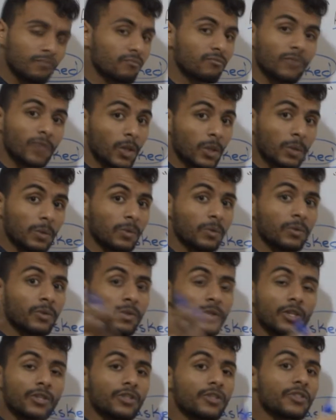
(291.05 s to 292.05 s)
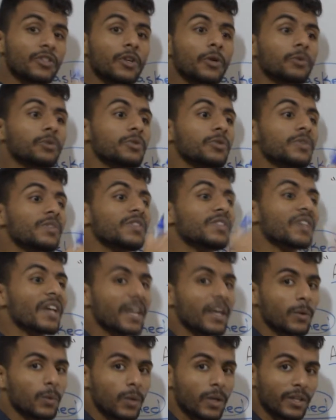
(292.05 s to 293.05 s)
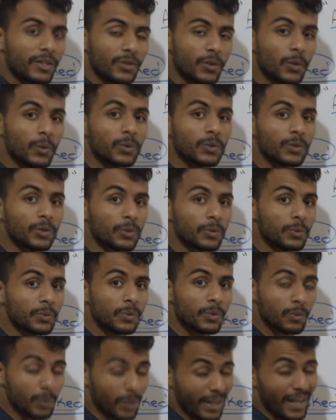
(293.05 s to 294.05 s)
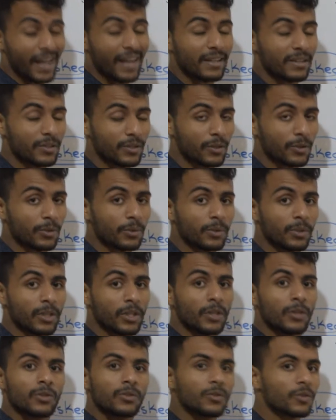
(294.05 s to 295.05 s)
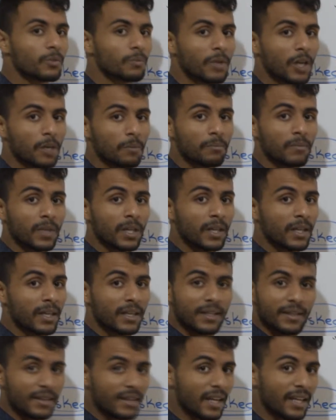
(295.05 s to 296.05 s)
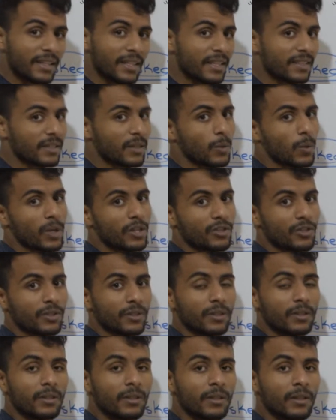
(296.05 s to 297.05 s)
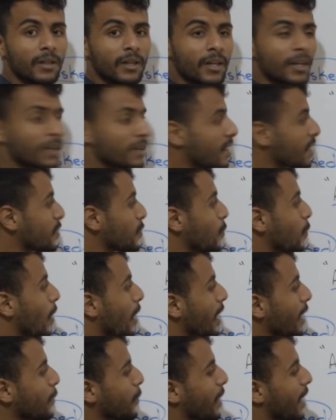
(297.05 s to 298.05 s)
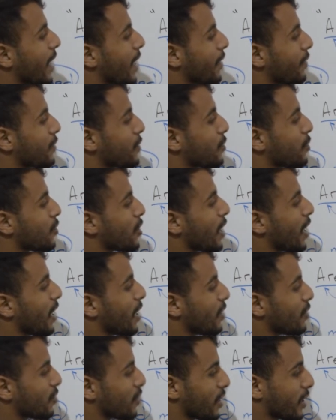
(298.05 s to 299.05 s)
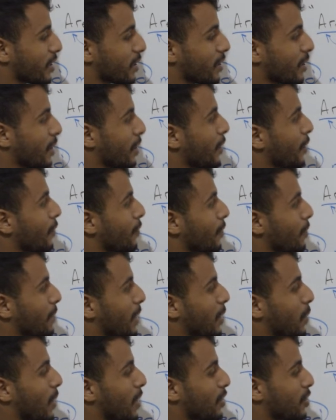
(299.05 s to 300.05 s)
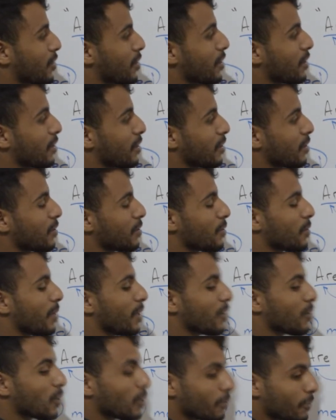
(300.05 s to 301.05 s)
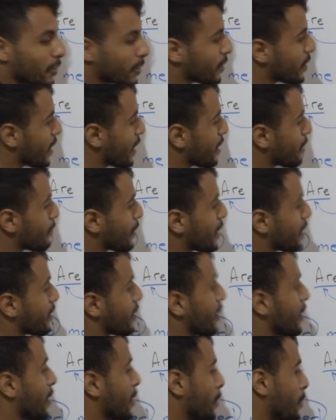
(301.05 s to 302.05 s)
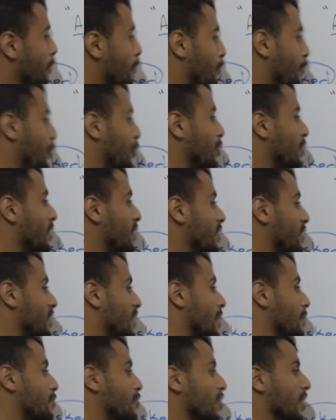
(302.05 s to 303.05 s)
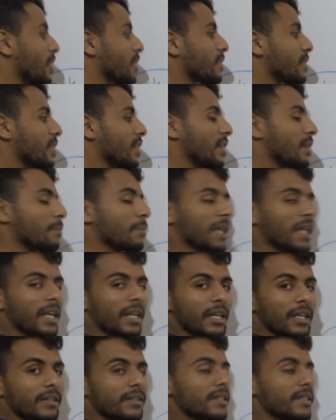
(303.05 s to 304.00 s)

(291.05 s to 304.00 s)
No. You're just going to say what I told you, what I asked you to your mom, not as a question. That's why we have to change it from a question to a normal statement, put the subject in the beginning.